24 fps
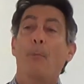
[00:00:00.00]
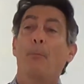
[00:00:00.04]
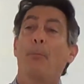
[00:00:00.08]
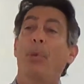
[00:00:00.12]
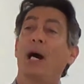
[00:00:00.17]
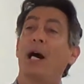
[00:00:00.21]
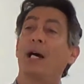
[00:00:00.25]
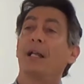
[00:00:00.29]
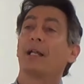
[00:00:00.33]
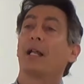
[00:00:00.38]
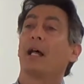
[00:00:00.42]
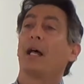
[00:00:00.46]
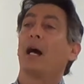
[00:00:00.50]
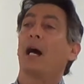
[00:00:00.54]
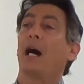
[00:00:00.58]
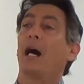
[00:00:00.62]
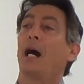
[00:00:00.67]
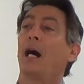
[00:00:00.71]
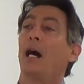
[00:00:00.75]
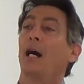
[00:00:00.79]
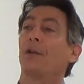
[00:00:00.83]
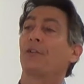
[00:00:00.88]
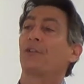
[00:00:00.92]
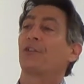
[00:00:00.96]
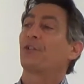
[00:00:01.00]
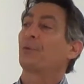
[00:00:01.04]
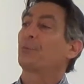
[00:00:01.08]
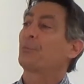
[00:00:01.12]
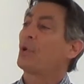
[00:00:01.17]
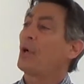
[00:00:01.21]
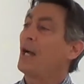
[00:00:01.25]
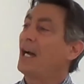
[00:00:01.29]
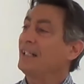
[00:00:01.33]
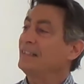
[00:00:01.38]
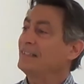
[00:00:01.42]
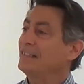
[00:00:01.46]
But
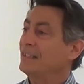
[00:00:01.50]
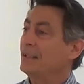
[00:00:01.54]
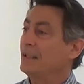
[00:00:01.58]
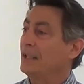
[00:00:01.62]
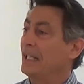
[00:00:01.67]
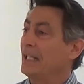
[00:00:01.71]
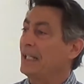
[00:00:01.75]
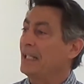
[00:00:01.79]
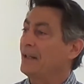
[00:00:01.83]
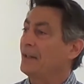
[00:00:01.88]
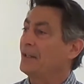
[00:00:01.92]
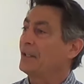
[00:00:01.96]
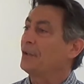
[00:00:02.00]
surprisingly,